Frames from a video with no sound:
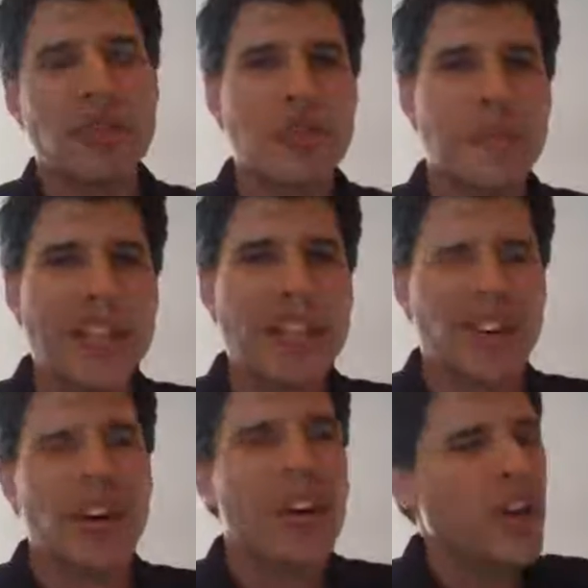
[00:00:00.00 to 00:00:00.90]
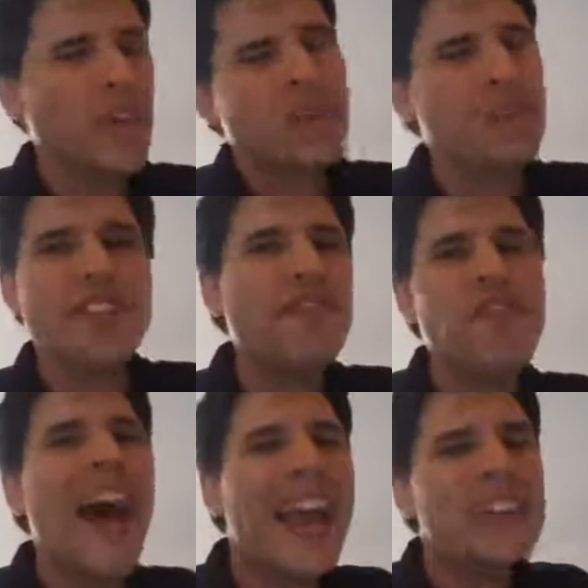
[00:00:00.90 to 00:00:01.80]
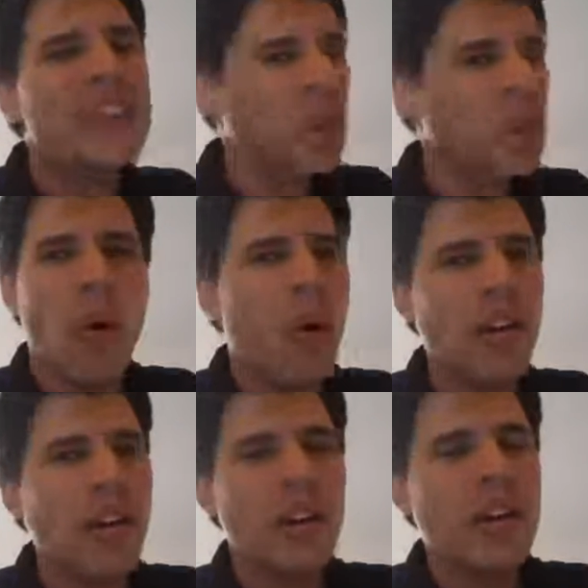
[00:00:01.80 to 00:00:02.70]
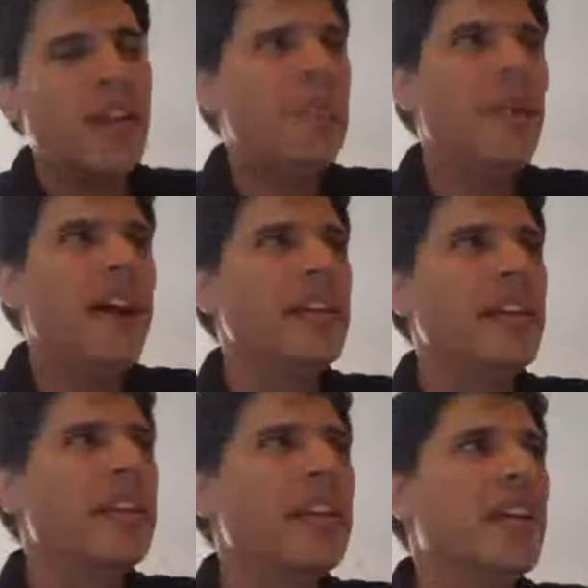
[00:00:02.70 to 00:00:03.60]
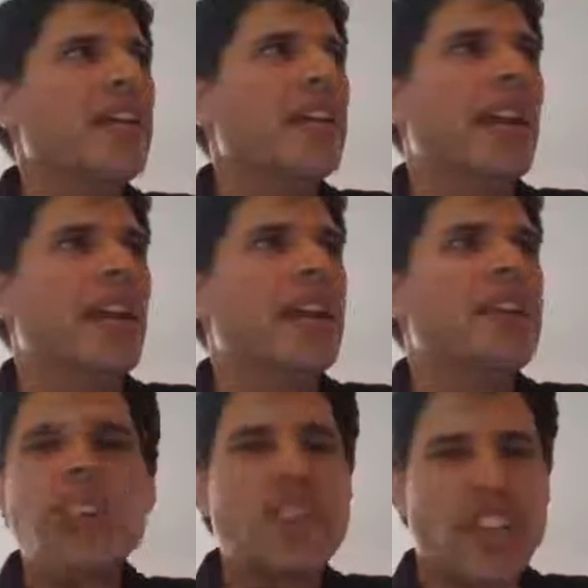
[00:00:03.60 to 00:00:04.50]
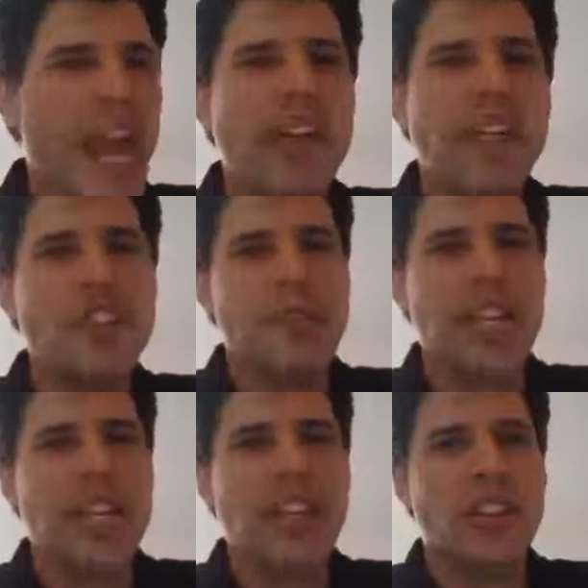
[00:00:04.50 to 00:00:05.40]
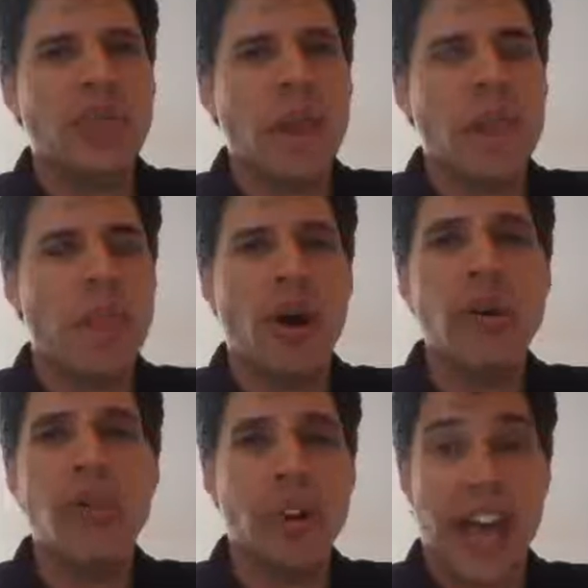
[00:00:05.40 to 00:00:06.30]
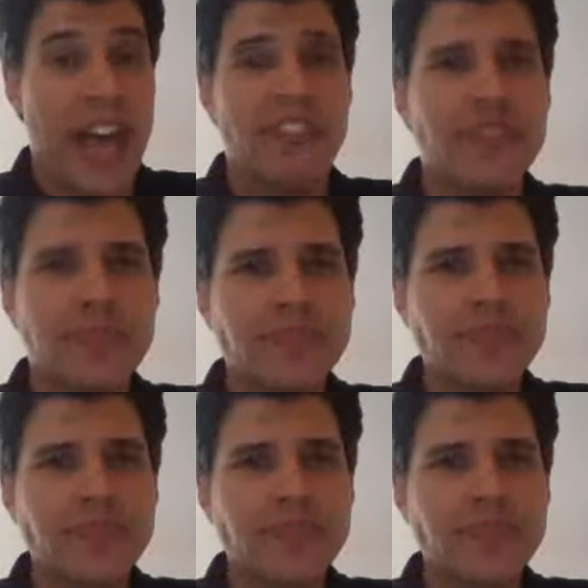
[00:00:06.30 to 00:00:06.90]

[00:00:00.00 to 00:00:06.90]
which was Pitzer, which was a fine school, but it didn't challenge me in the way Pomona would have,